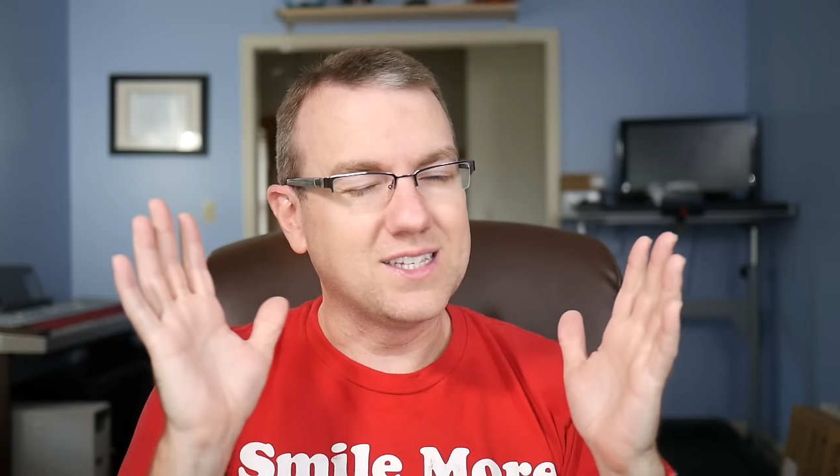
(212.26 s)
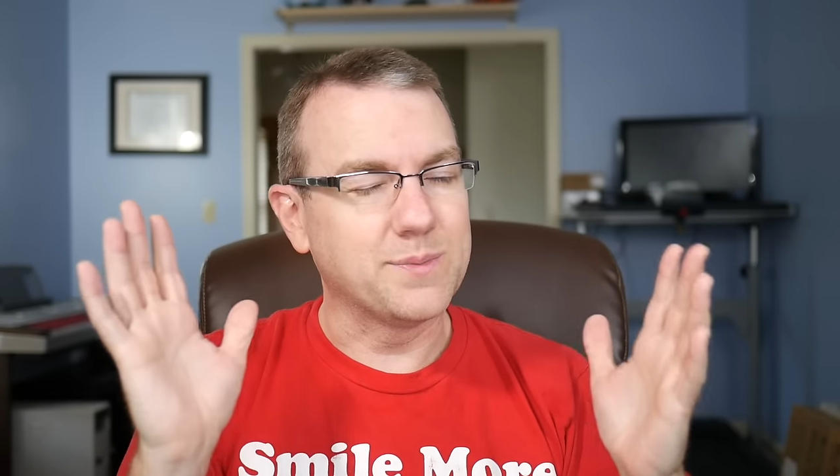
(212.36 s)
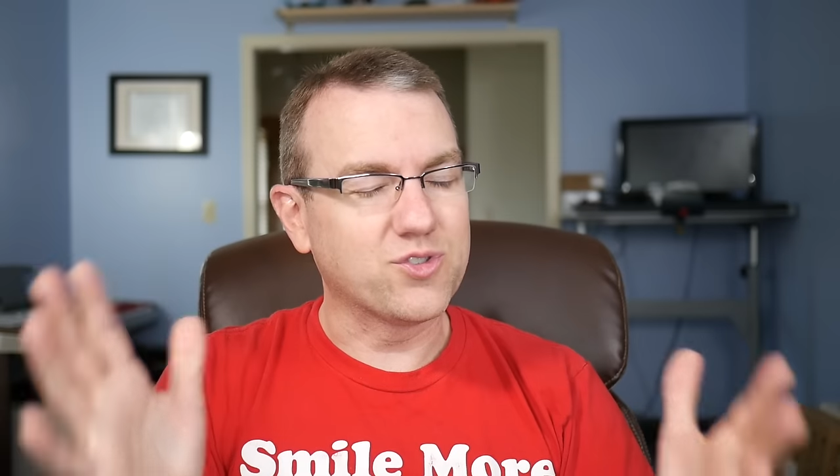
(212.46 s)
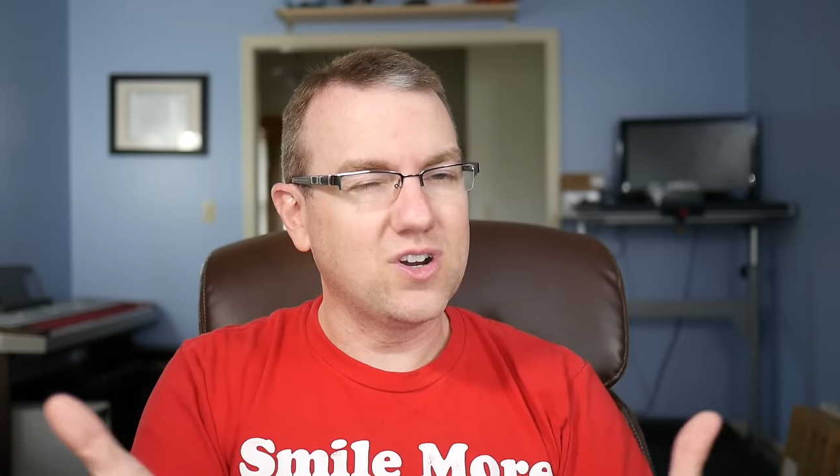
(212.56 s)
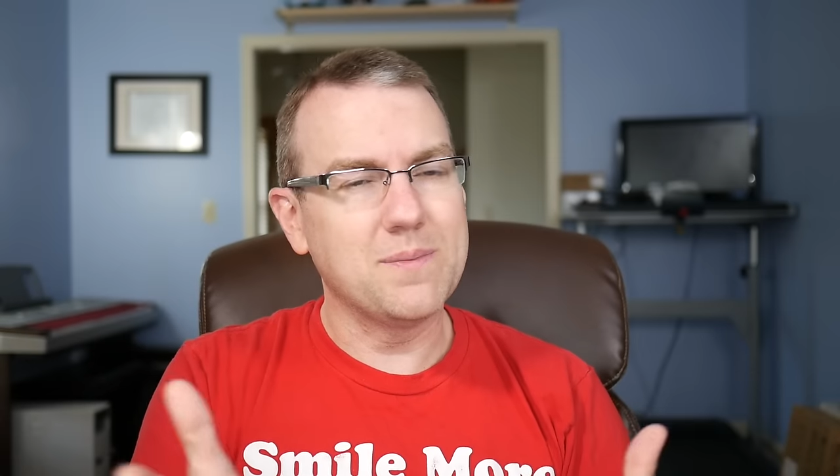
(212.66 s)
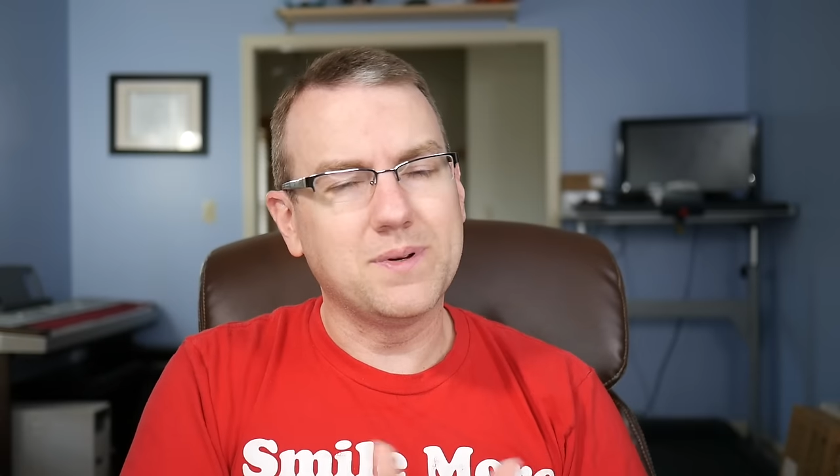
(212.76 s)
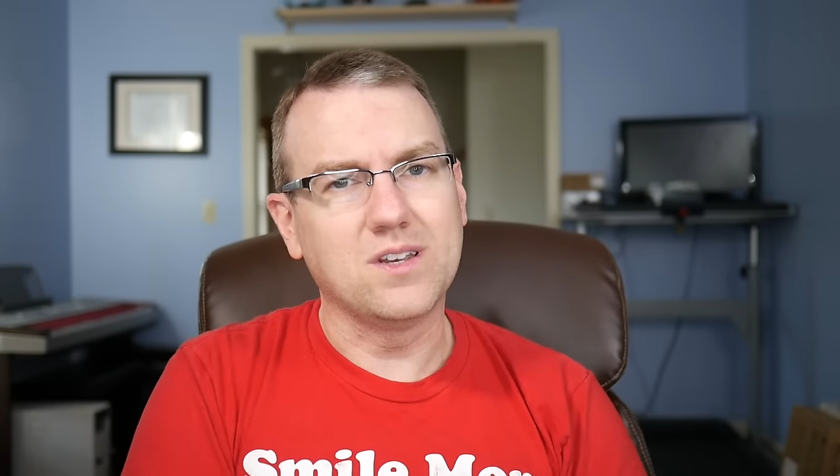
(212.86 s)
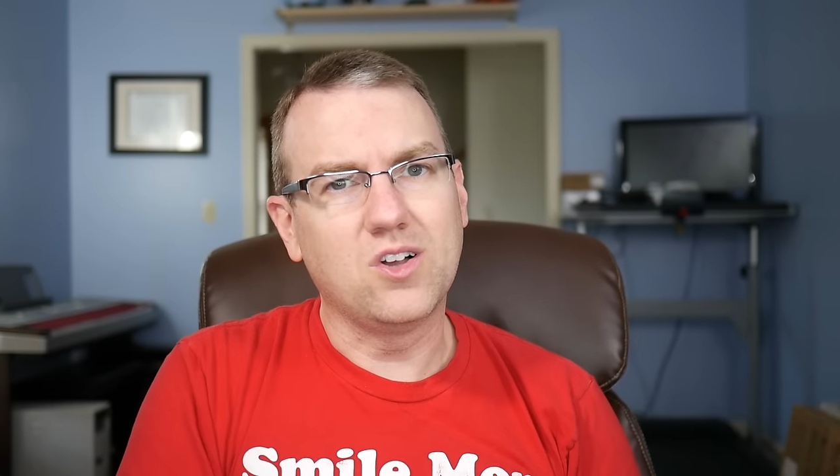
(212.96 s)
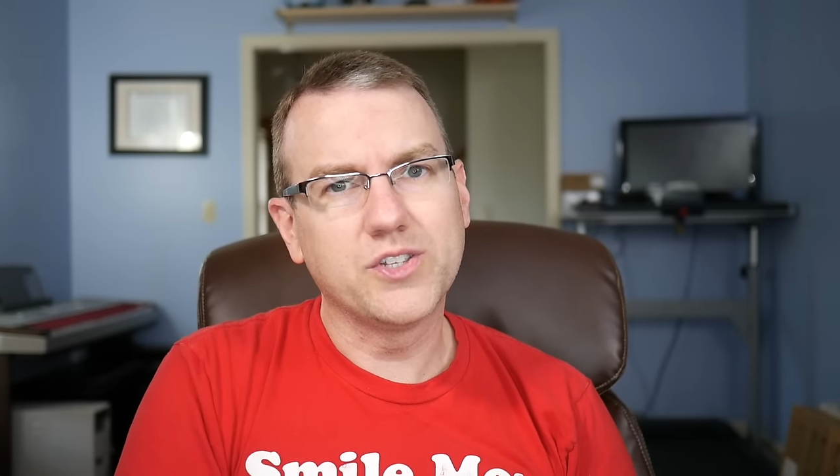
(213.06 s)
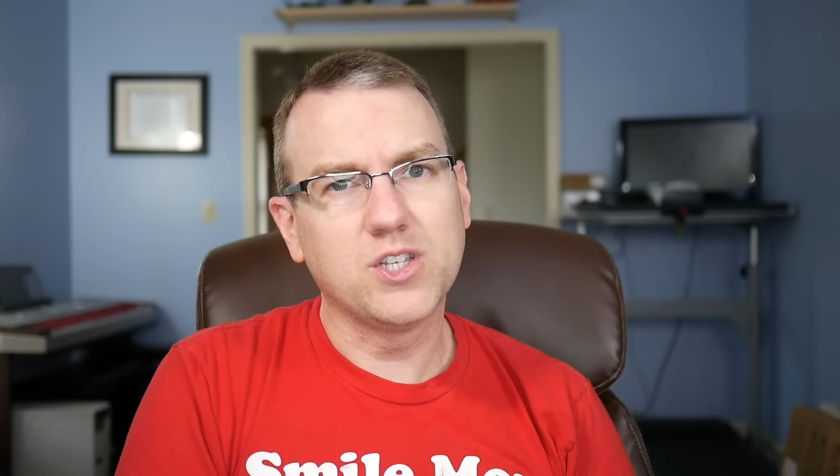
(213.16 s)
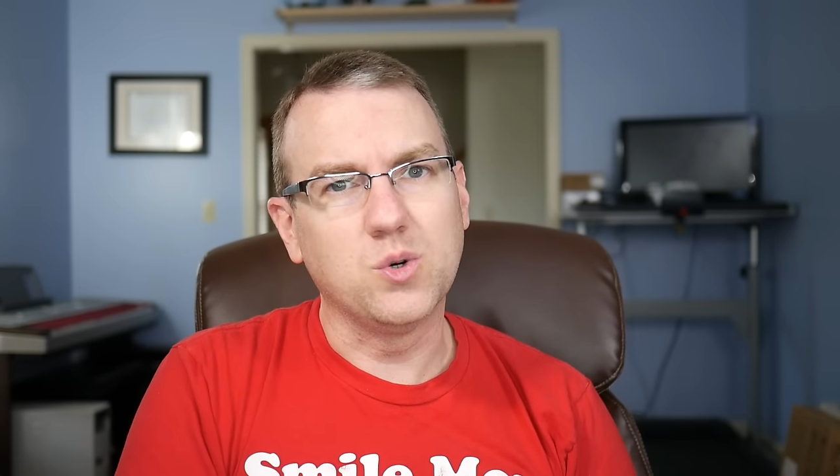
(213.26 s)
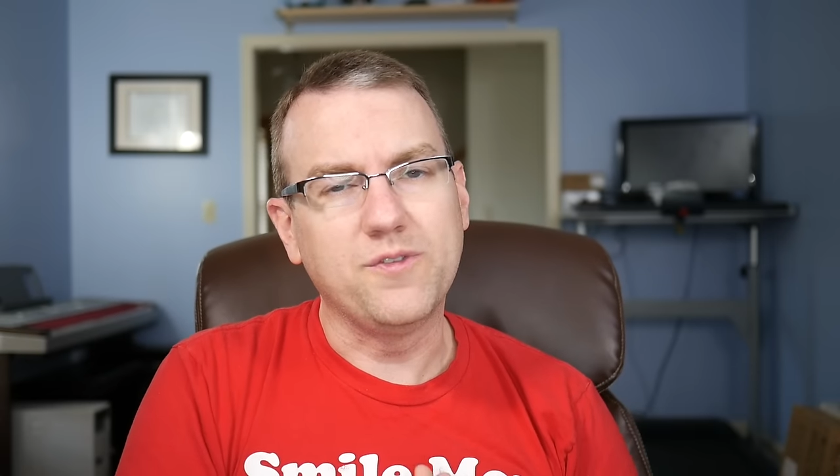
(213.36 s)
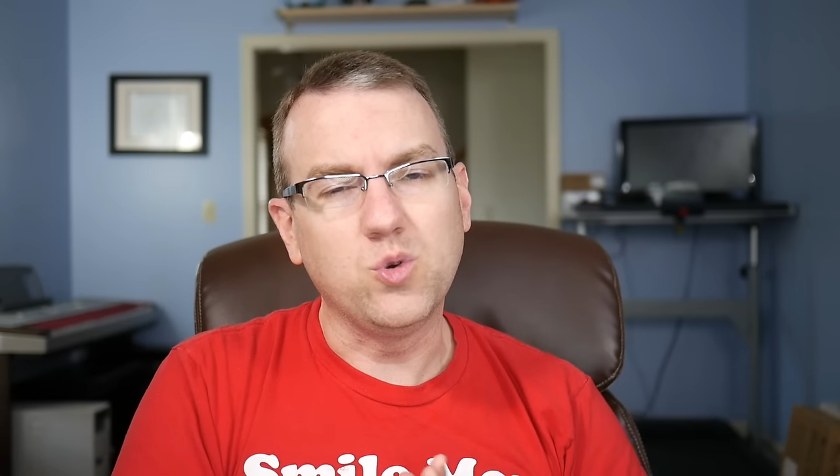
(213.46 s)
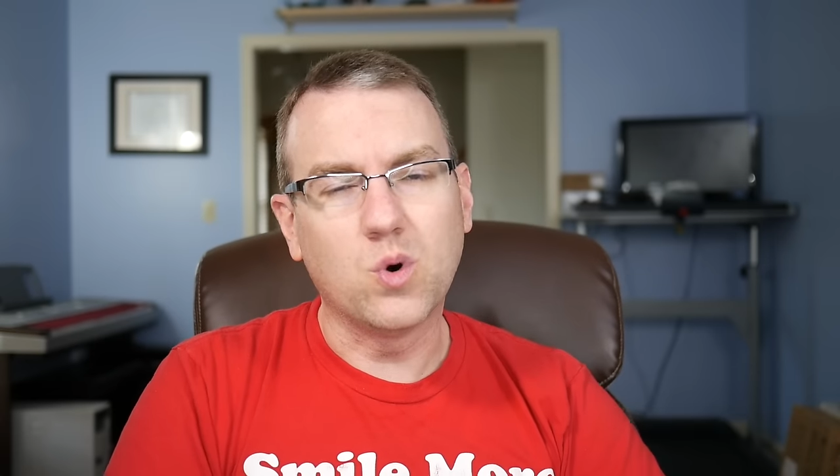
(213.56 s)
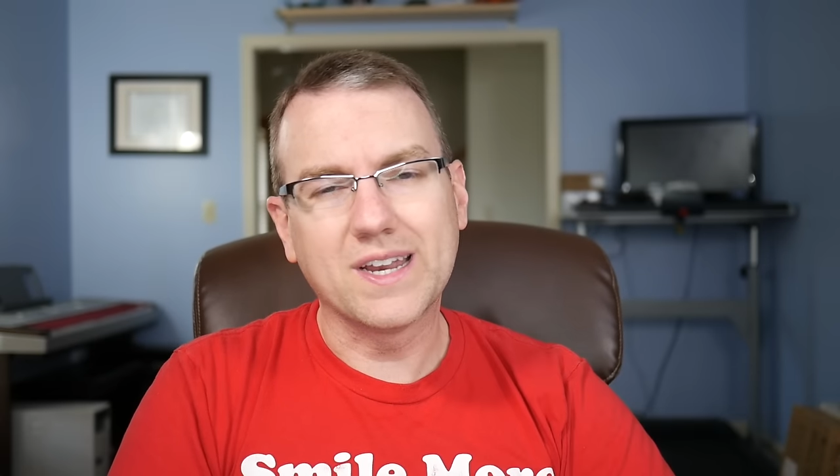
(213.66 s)
the subscribe button also
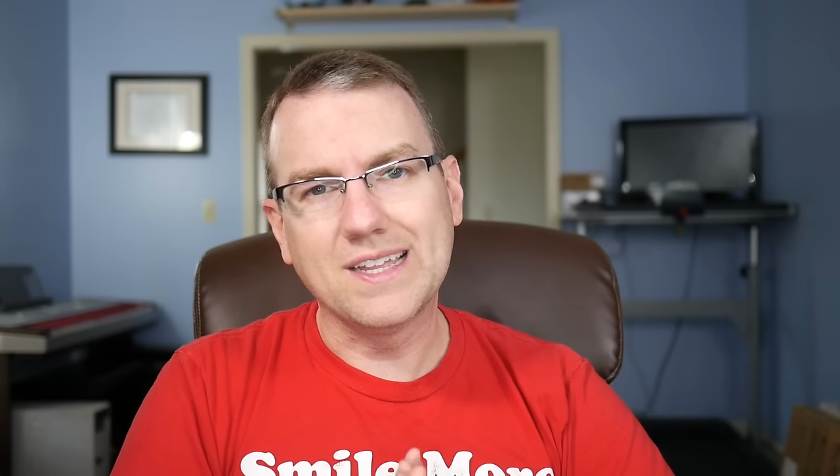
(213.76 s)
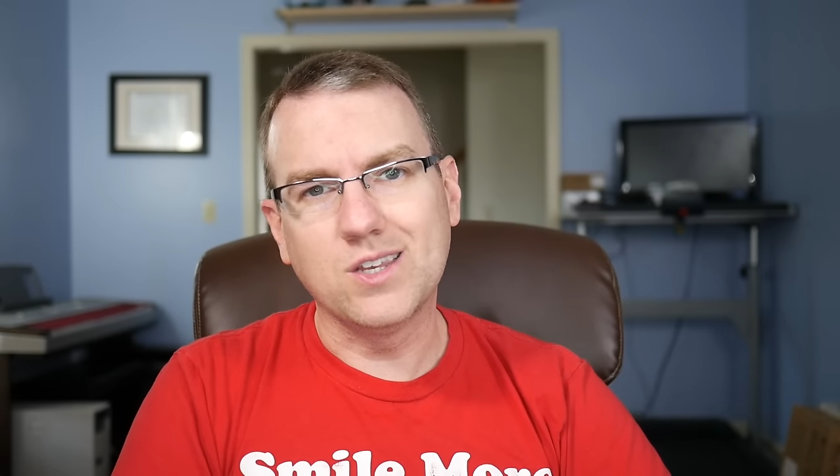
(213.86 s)
if you want to get